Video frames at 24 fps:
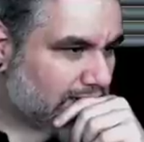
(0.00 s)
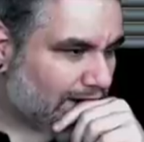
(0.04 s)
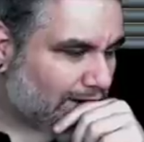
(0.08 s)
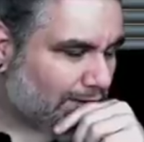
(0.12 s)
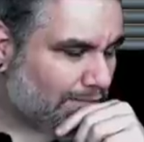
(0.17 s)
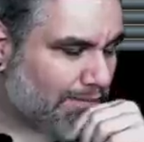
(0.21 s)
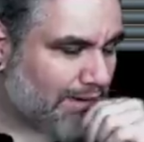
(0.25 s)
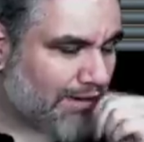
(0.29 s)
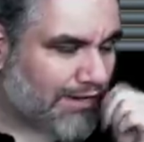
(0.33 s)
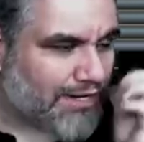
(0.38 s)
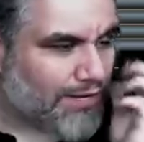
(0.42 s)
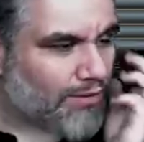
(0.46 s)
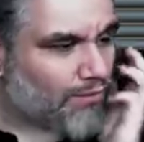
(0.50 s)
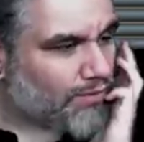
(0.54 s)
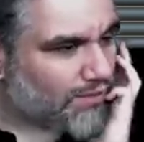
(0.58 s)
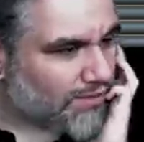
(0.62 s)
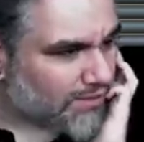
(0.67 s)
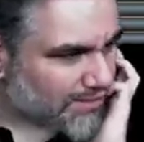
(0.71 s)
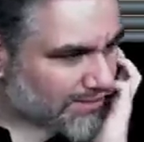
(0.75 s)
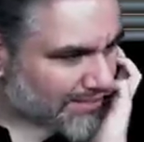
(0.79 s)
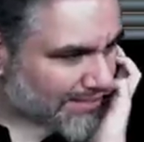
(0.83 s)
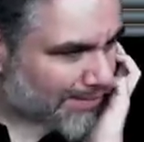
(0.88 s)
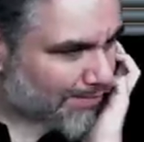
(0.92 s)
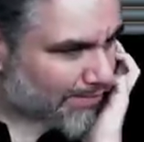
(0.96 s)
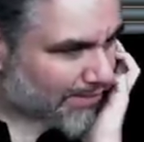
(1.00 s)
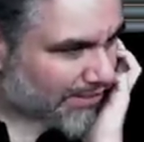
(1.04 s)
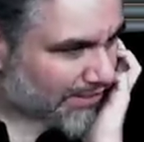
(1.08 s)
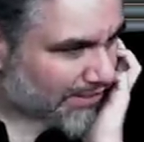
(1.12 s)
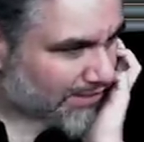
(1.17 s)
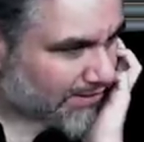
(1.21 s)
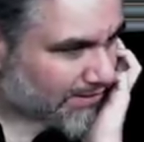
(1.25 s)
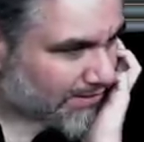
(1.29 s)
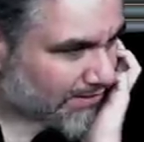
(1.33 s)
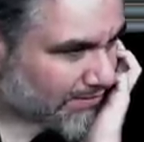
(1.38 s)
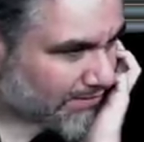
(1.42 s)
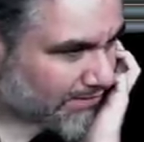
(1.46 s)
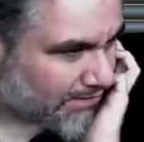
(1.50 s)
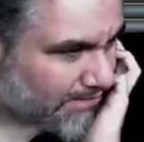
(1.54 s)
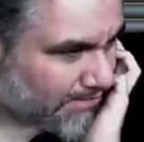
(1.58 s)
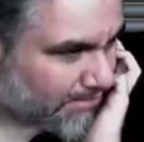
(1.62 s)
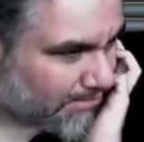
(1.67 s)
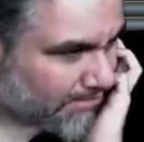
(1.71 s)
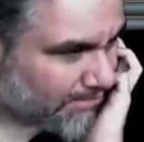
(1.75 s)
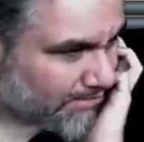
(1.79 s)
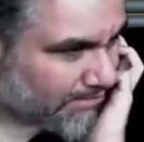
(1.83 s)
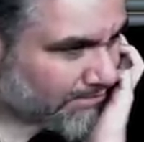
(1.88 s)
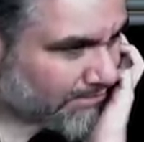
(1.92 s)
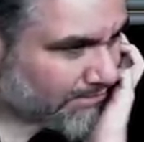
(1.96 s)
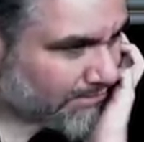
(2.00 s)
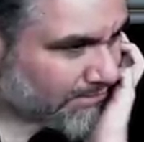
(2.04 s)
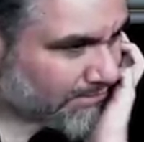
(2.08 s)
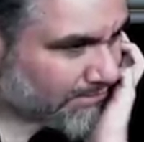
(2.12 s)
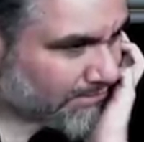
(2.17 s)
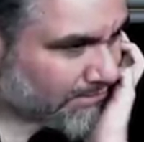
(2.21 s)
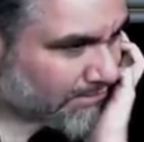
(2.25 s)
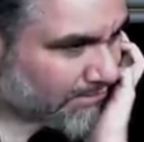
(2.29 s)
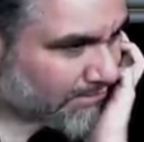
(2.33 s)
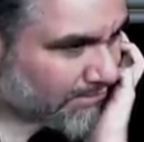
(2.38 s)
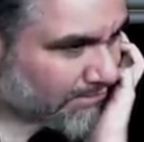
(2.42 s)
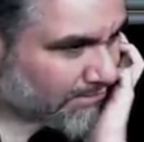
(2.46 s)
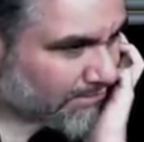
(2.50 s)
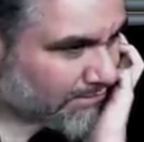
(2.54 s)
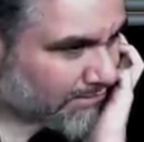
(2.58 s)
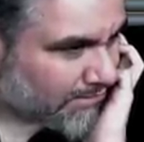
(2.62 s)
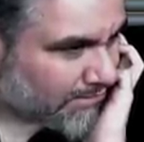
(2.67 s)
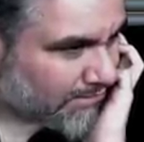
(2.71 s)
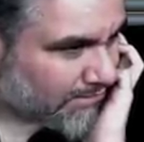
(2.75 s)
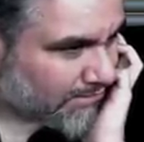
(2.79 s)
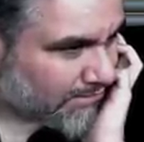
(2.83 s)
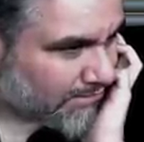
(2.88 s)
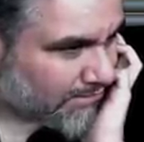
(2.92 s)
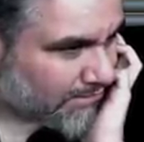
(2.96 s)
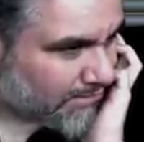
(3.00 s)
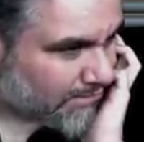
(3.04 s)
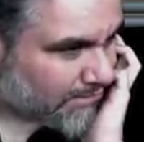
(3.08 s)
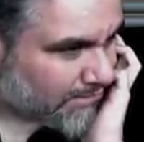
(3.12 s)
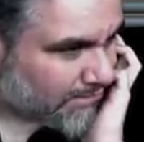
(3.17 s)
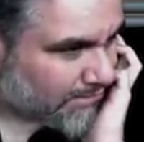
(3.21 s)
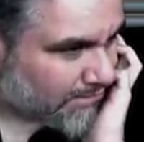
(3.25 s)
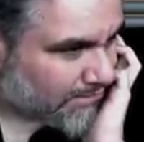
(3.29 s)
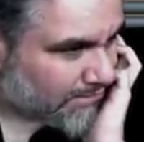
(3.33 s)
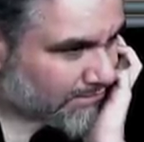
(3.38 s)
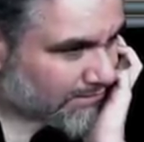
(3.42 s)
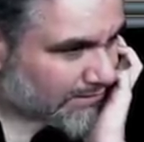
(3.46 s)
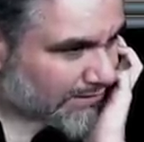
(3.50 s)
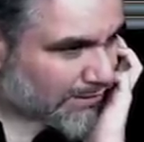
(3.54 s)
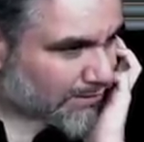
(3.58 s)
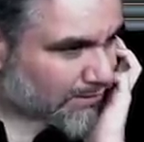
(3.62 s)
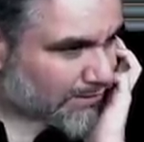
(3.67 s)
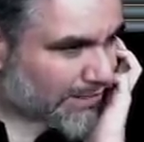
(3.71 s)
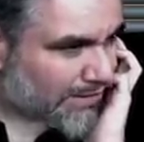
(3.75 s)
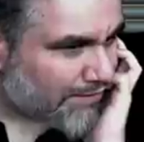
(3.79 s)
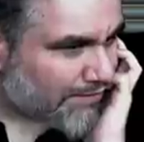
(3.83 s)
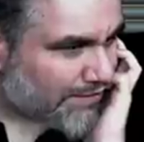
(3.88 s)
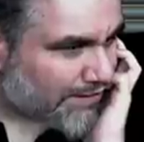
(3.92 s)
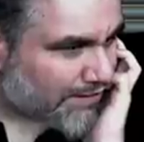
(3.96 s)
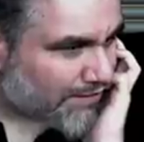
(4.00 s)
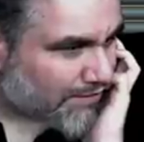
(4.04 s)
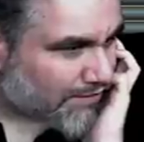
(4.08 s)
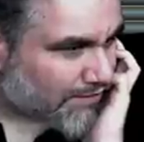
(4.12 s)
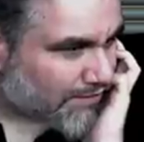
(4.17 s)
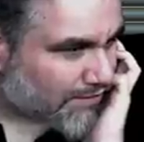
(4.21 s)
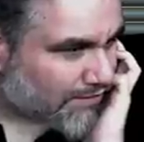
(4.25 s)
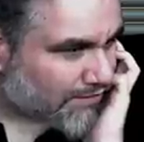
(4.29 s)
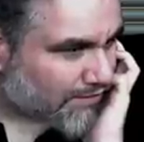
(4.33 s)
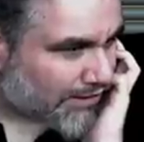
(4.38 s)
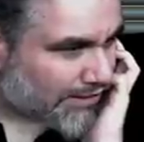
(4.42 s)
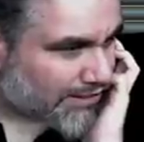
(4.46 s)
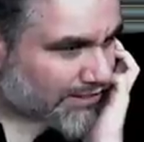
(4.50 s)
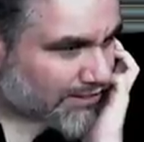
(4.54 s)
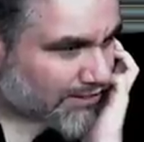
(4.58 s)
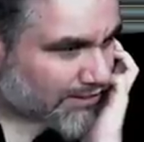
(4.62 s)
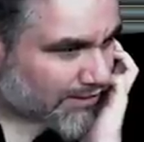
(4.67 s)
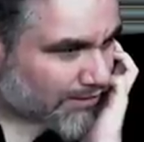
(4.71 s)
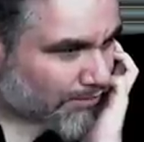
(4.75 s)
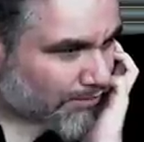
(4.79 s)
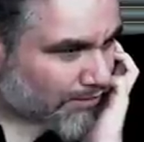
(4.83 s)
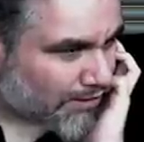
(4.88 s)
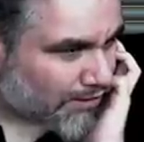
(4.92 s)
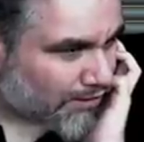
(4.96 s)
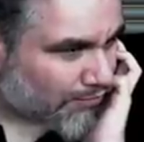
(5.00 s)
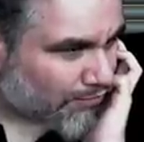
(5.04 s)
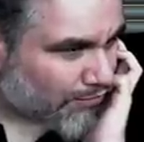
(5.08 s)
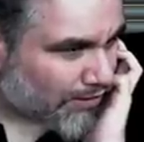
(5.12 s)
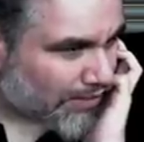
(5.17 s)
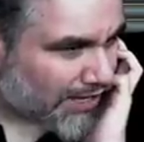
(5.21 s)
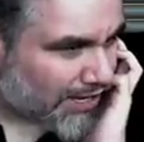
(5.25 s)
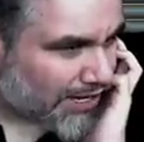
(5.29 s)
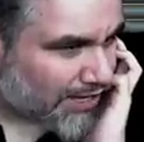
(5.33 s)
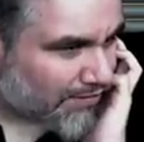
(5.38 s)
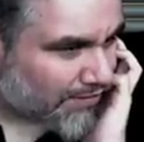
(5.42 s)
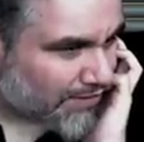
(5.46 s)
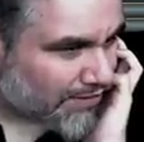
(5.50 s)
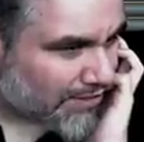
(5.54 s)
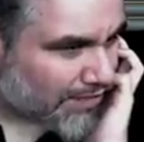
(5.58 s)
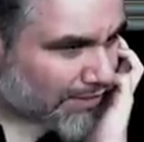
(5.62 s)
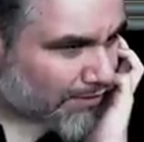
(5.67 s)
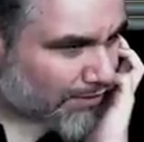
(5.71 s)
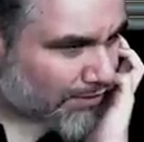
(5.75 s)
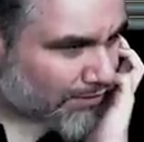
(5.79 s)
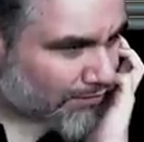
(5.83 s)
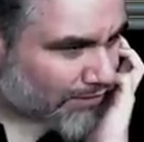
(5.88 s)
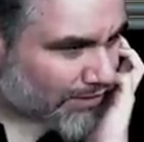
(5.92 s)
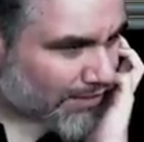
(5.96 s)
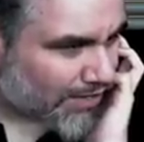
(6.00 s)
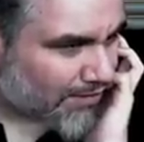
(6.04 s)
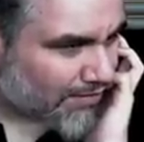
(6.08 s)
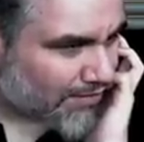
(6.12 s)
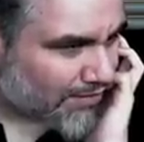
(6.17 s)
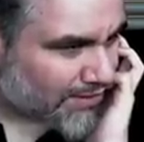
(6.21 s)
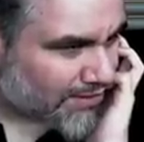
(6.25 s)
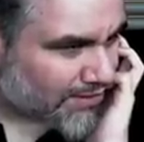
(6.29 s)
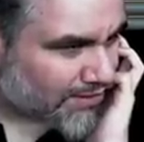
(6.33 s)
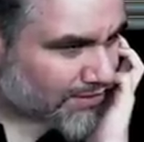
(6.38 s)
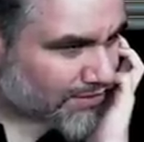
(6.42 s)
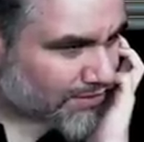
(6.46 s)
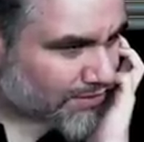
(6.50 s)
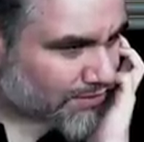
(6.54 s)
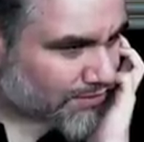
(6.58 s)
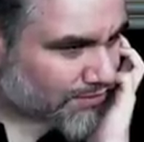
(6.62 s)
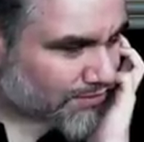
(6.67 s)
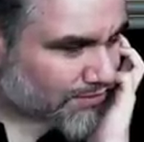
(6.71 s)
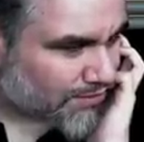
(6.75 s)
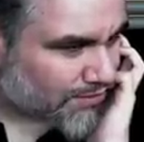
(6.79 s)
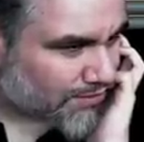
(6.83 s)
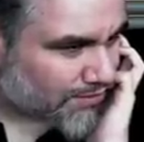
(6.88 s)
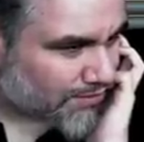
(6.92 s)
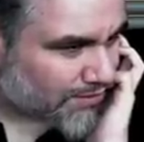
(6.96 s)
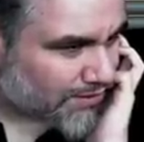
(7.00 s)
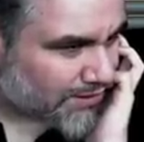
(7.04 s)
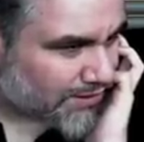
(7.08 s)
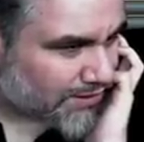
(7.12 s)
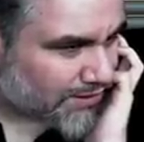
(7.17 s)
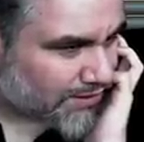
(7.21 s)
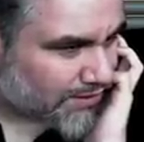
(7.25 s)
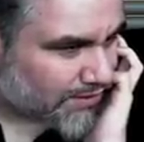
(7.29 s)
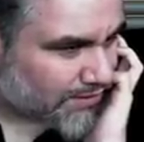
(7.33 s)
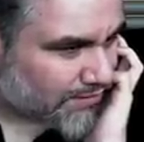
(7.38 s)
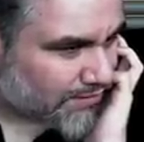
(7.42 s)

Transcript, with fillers: I would probably cut one Snapcaster. Okay. Because we have Gearhulk, right? So like we're gonna run out of. In I don't want to run out of instants and sorceries here.